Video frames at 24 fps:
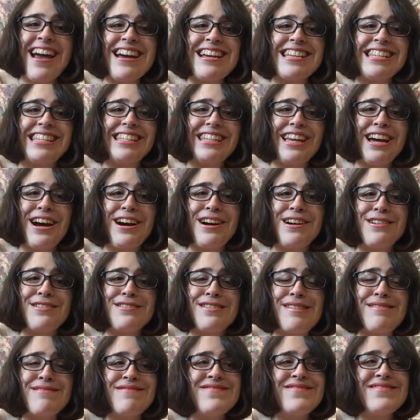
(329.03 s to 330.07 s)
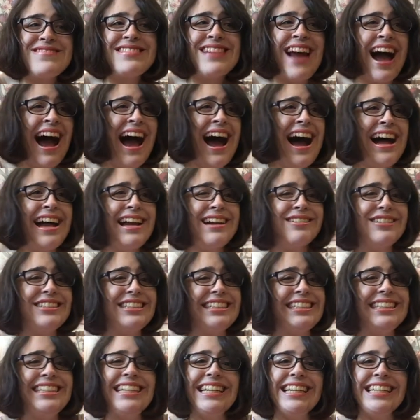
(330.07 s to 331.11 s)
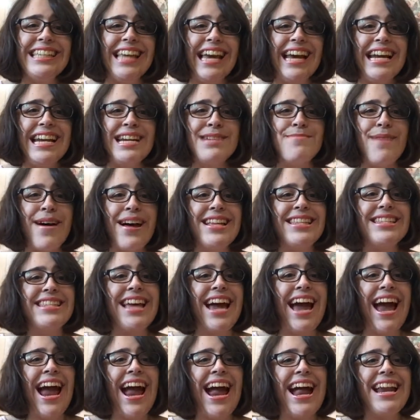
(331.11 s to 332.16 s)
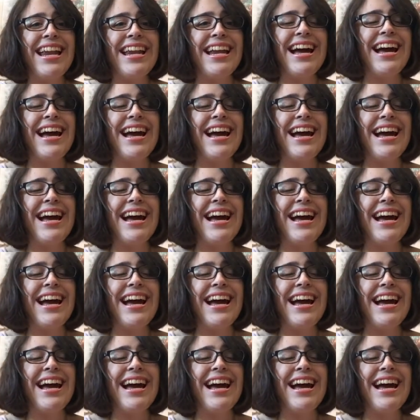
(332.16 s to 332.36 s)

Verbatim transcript: so I'm not really excited about that.